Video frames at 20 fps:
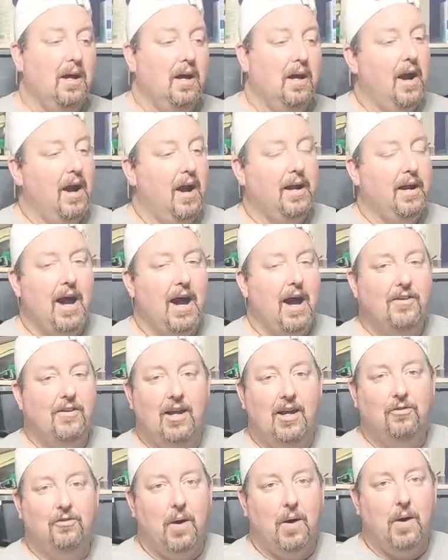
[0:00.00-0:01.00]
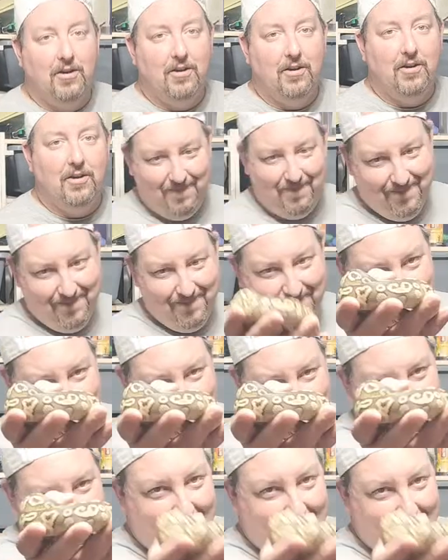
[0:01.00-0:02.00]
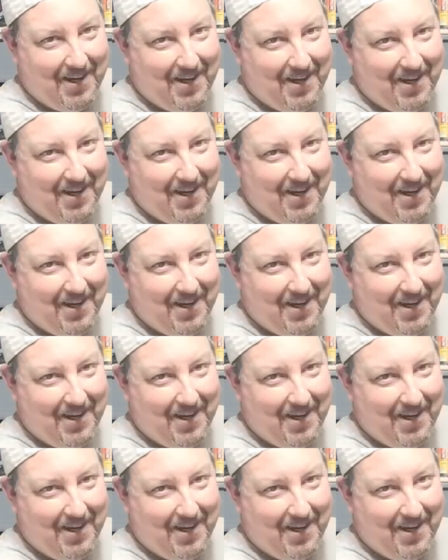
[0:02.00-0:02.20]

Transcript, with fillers: All right, guys, thanks for watching. We'll see you next